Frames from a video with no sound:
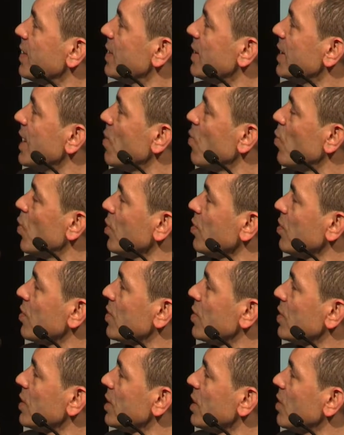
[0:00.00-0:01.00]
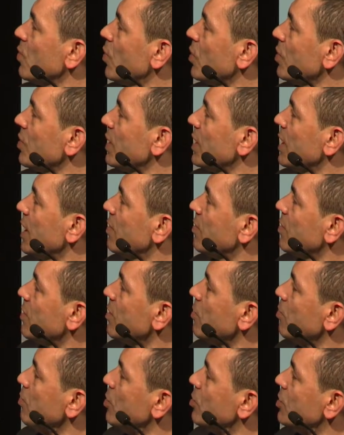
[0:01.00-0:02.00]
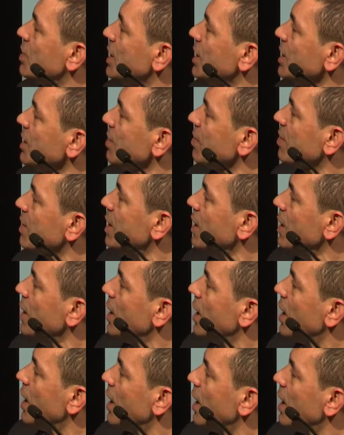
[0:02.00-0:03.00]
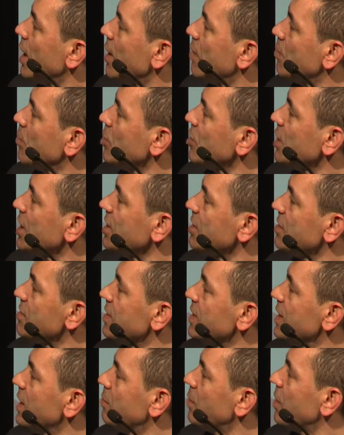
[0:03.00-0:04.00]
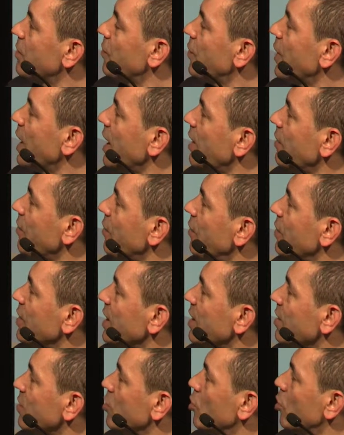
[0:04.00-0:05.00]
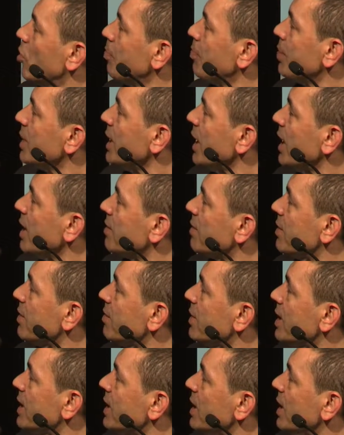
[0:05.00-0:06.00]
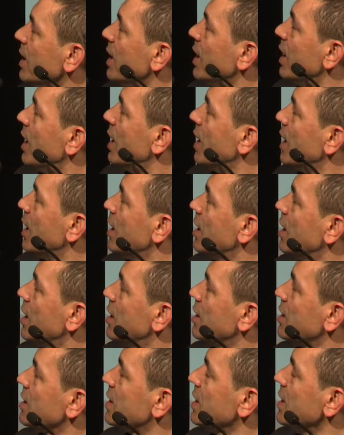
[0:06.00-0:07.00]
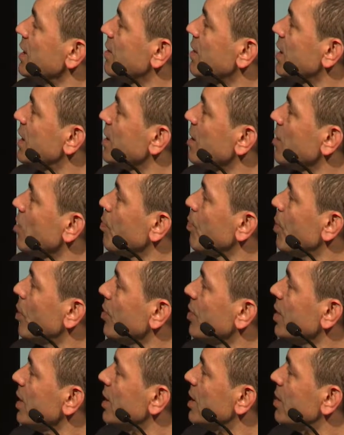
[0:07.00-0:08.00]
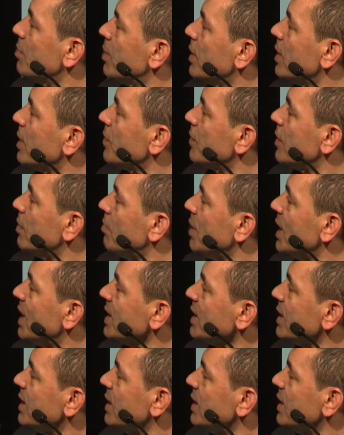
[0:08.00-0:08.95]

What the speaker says: there was against these mutations number 5. There's no pre-existing T cell response in the peripheral blood.